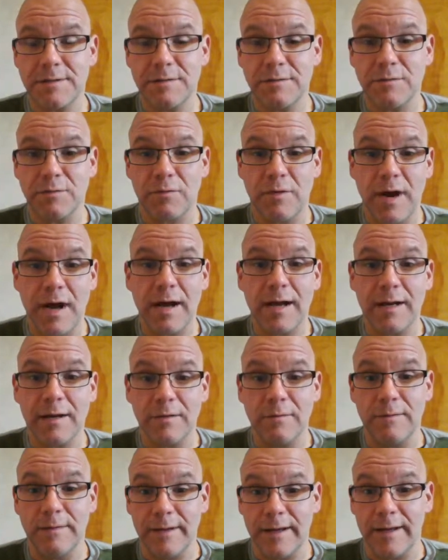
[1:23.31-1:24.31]
to trying
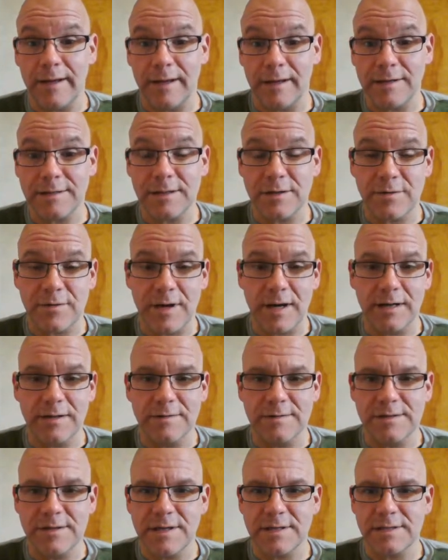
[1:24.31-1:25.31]
new things and trying
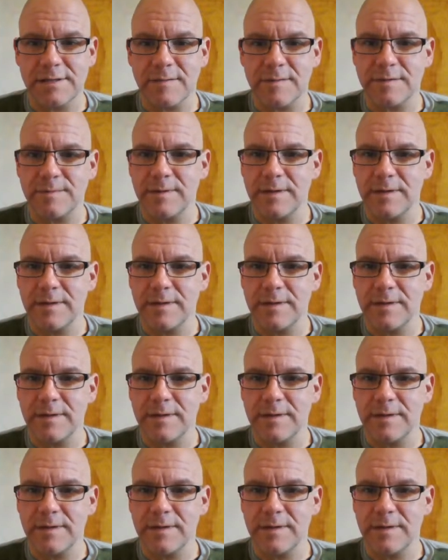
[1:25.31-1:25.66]
new systems.